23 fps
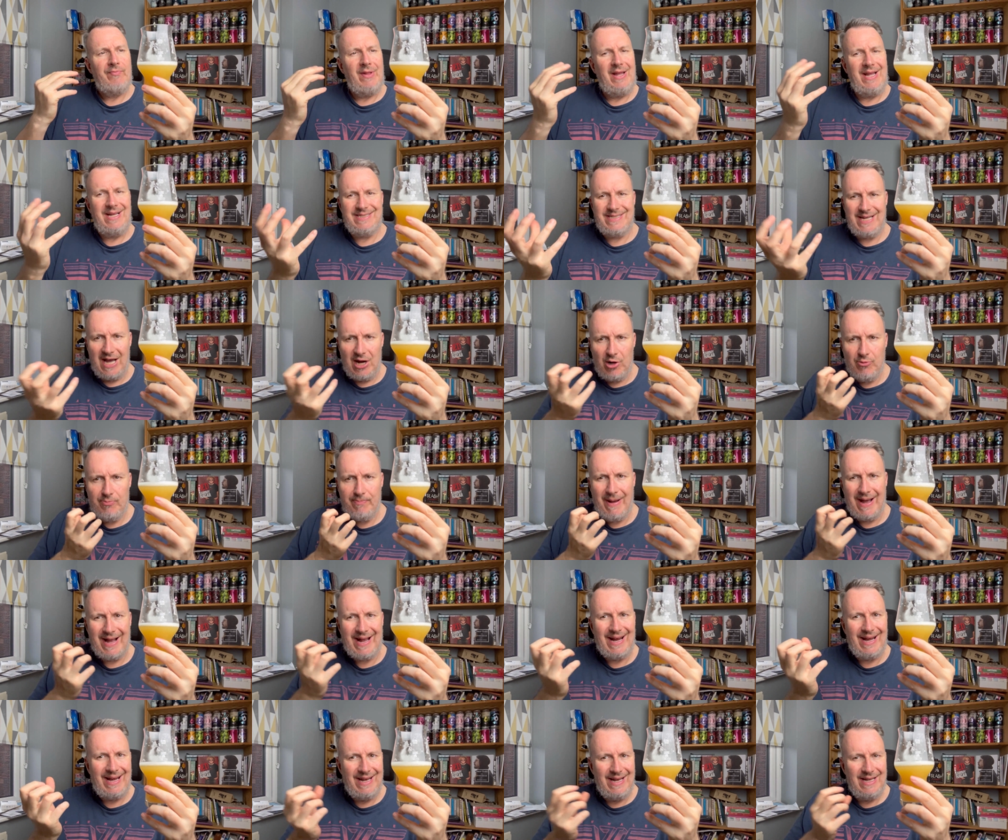It's held
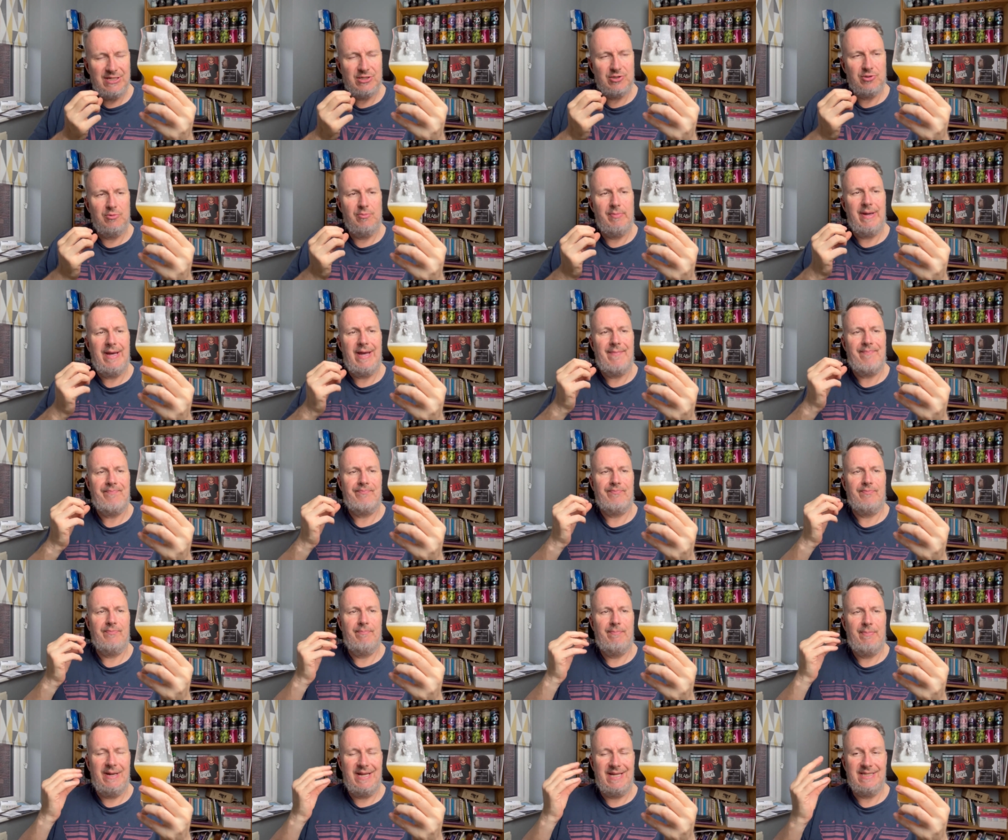back a little bit,
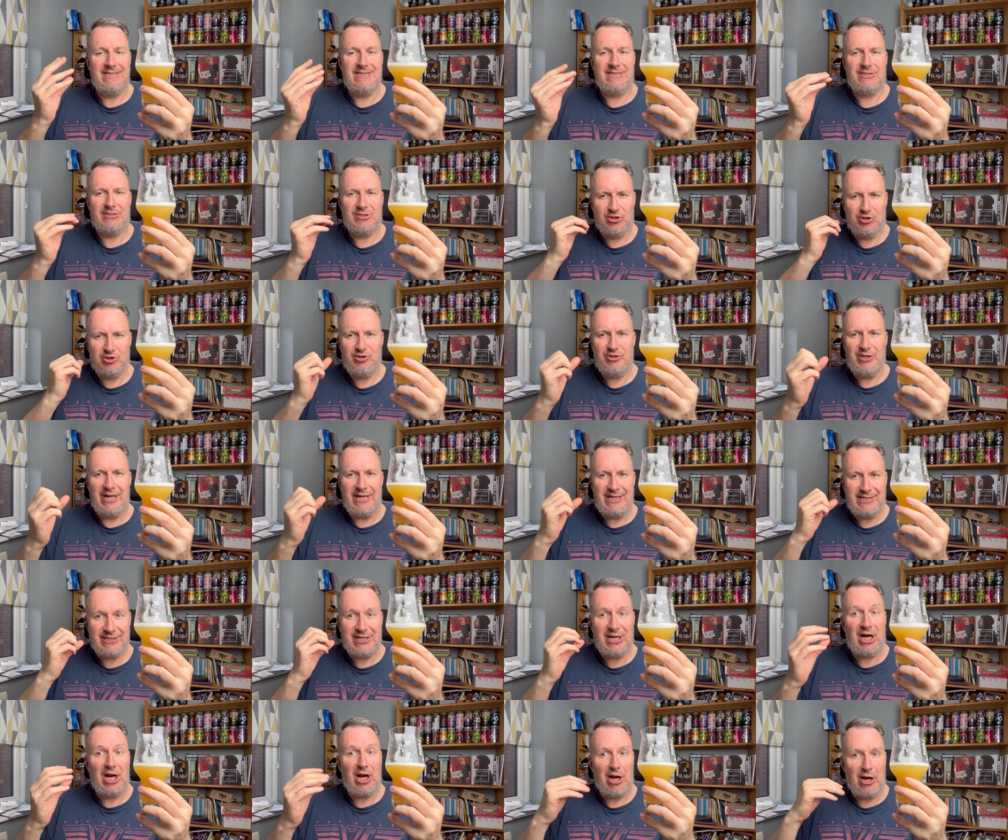but it's it's
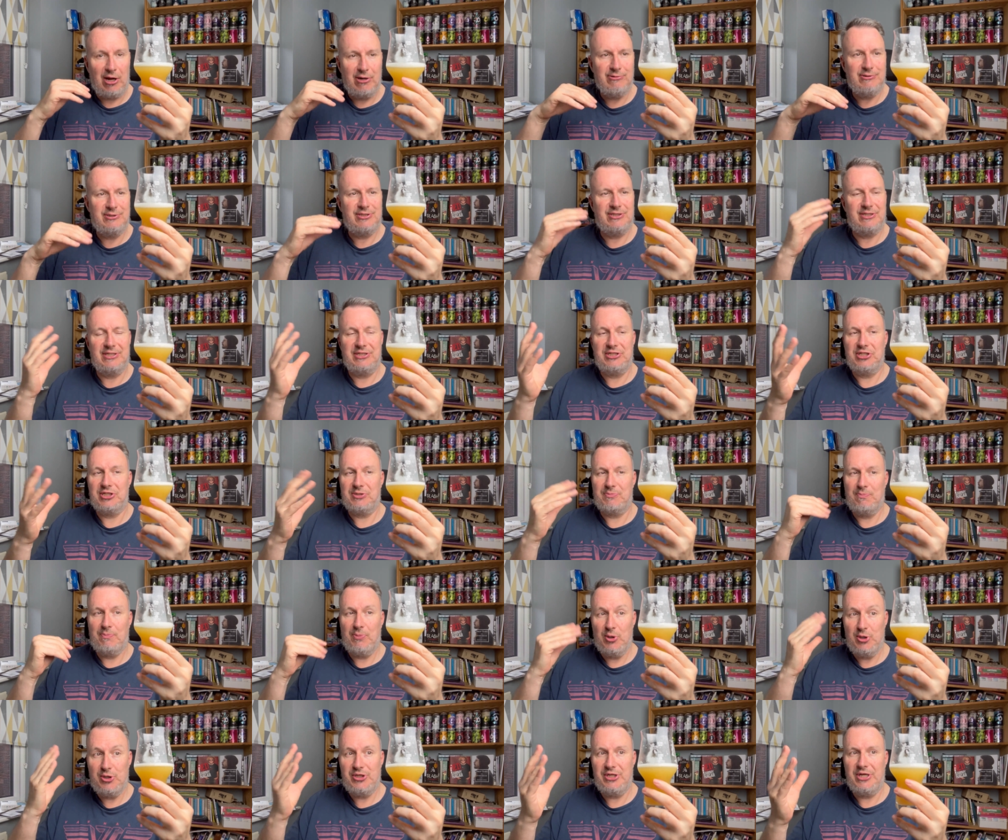close to just
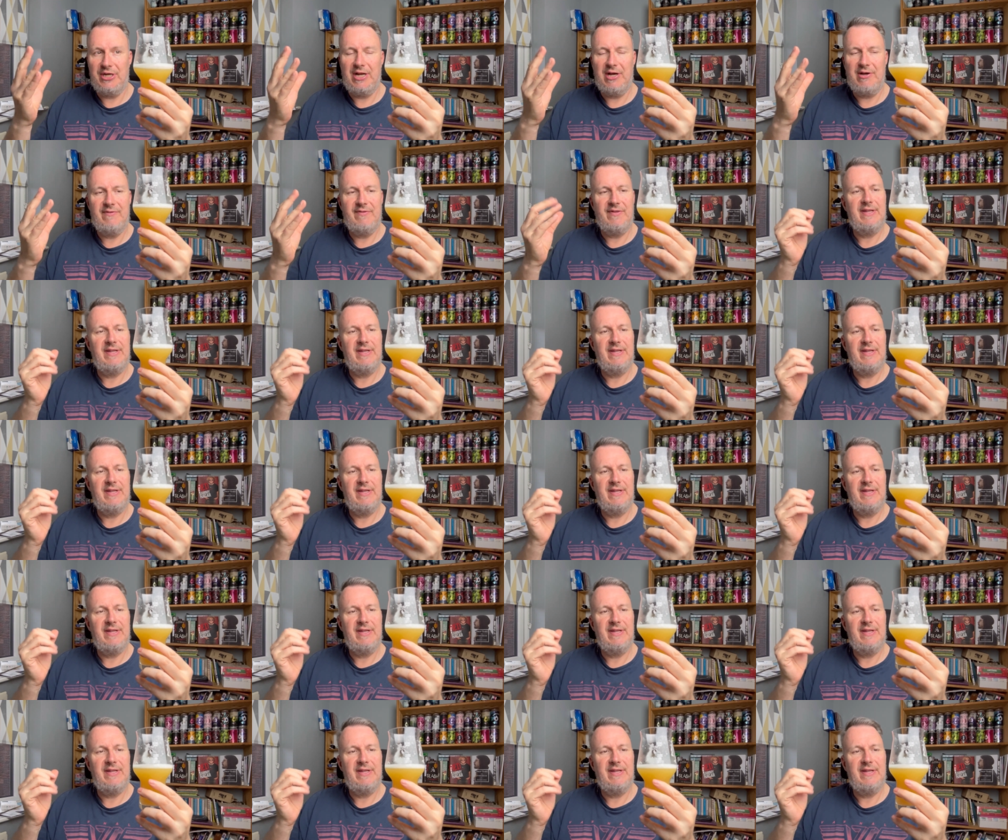pushing over